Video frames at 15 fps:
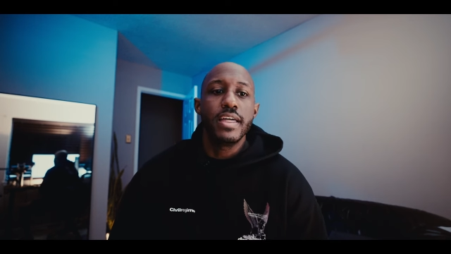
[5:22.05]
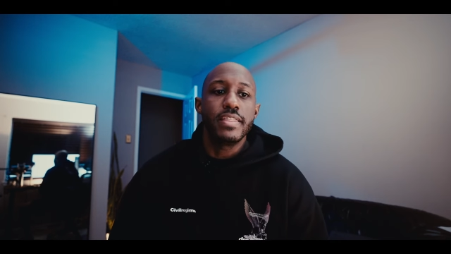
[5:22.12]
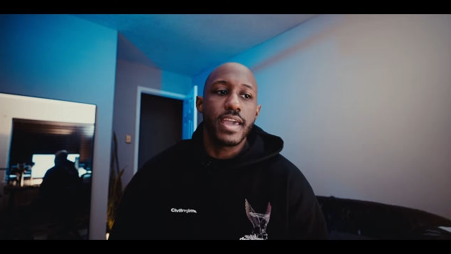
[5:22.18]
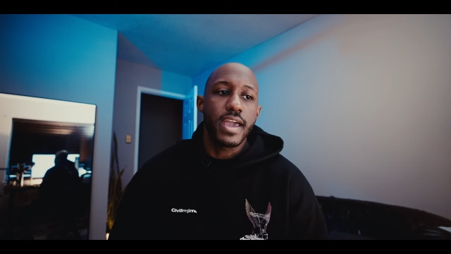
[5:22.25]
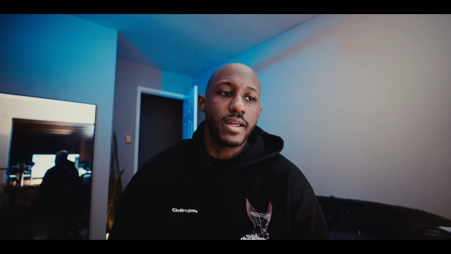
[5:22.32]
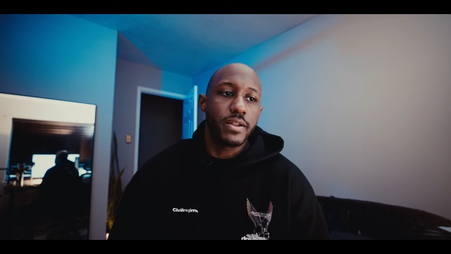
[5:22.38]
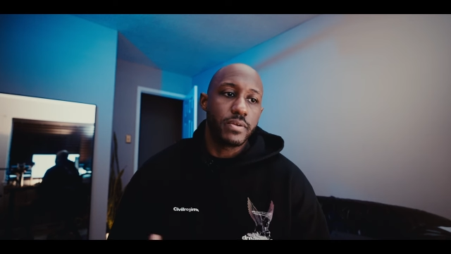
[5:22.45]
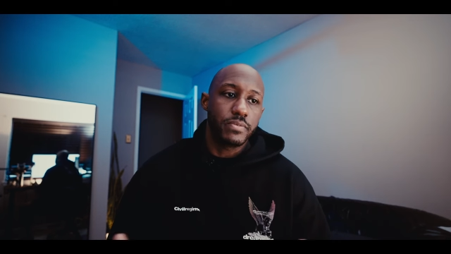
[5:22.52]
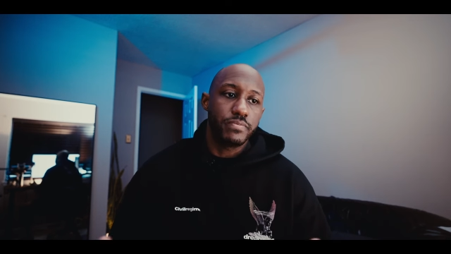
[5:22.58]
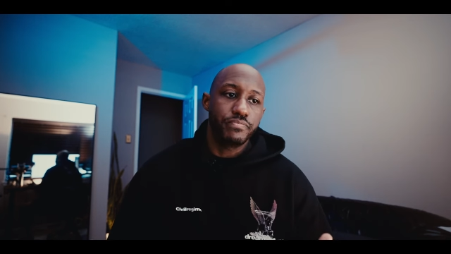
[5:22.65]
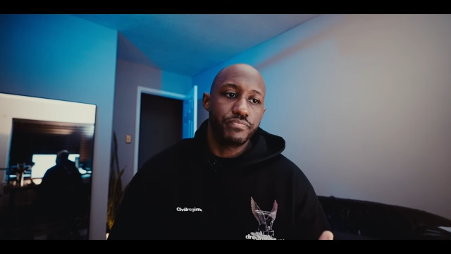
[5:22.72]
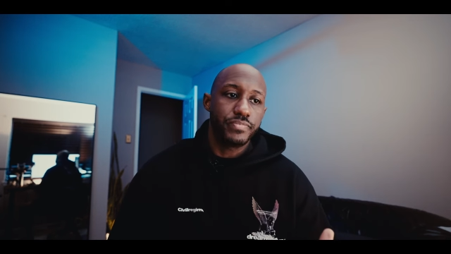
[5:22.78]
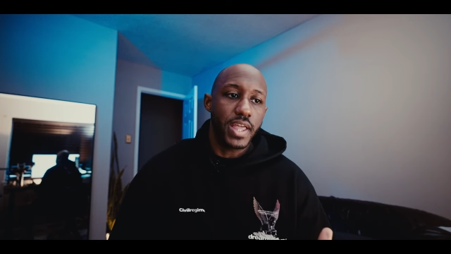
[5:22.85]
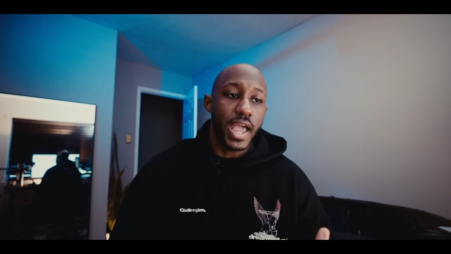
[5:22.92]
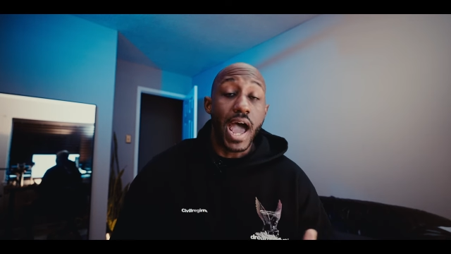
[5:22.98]
that
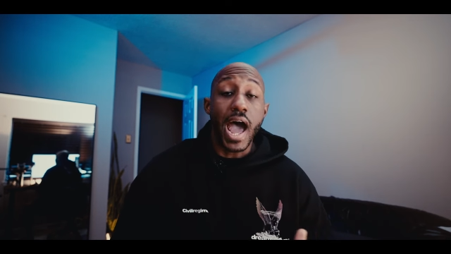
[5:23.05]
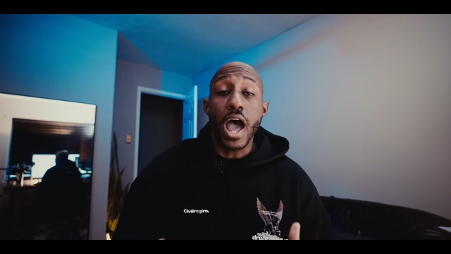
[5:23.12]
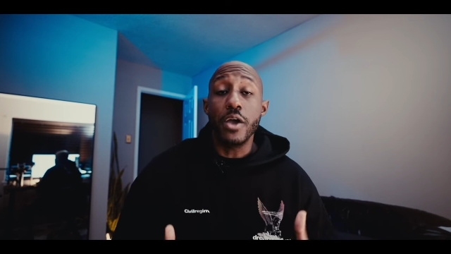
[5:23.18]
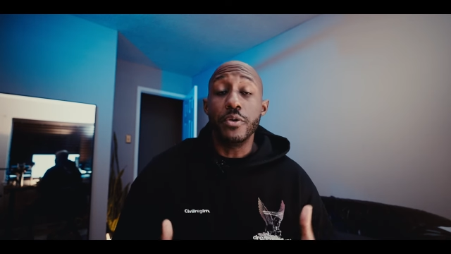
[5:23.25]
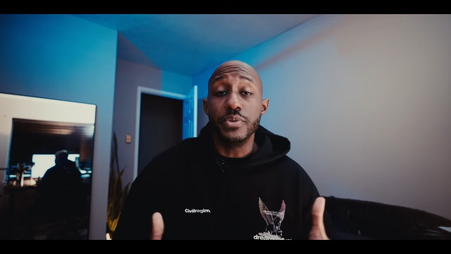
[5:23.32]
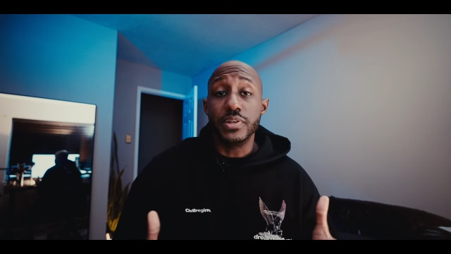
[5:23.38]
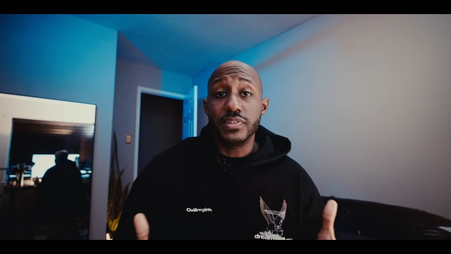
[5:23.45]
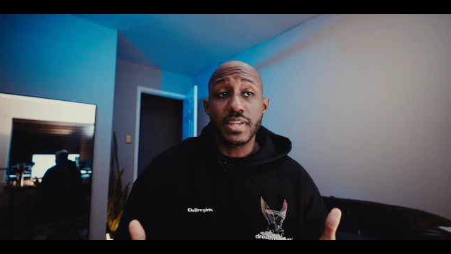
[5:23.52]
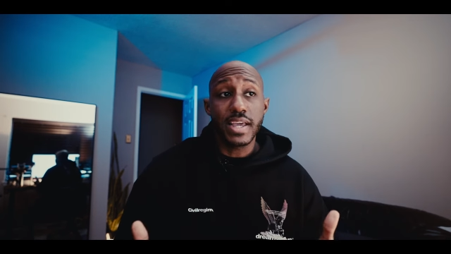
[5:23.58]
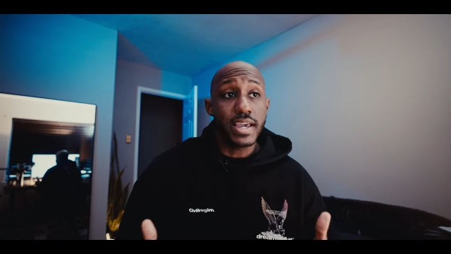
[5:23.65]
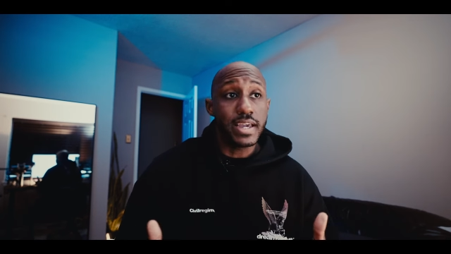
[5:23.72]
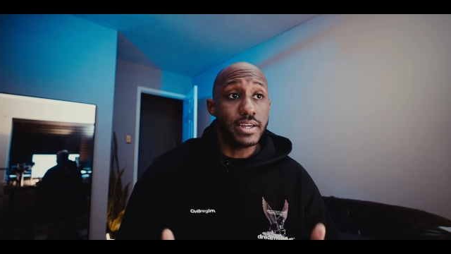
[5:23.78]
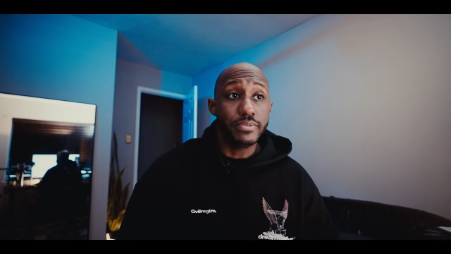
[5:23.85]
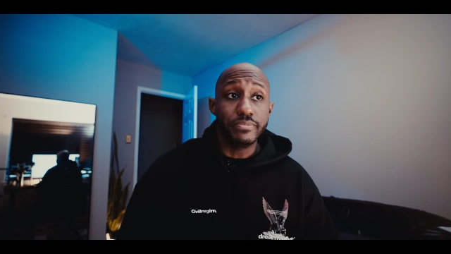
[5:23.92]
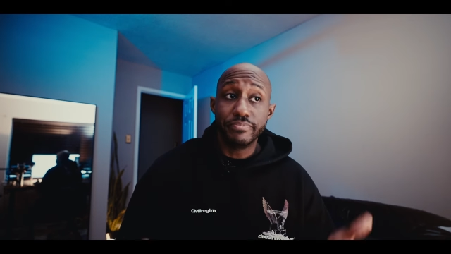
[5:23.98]
I would
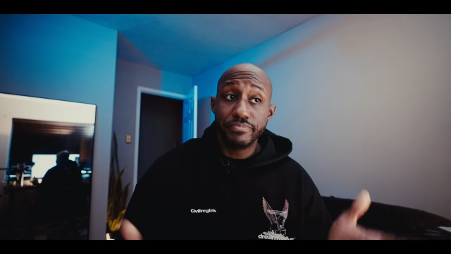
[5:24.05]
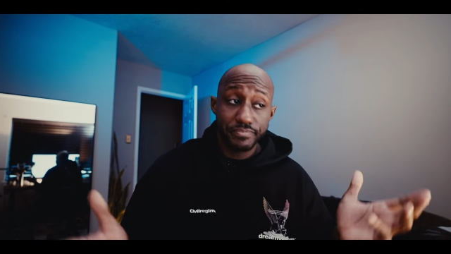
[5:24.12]
say